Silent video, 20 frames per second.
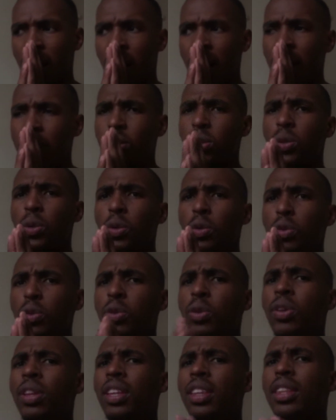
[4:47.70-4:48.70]
So, you
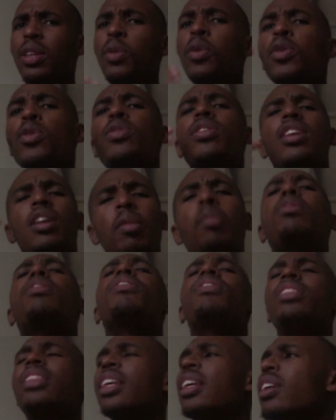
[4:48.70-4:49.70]
know that thing where you keep on
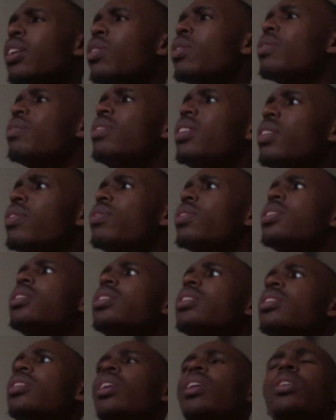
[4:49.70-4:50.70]
thinking of different
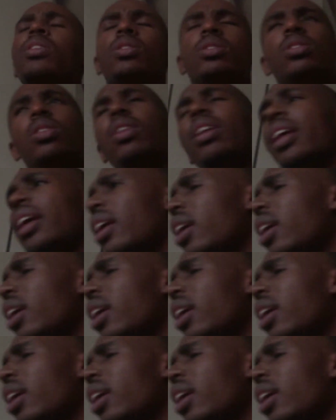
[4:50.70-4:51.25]
scenarios and like,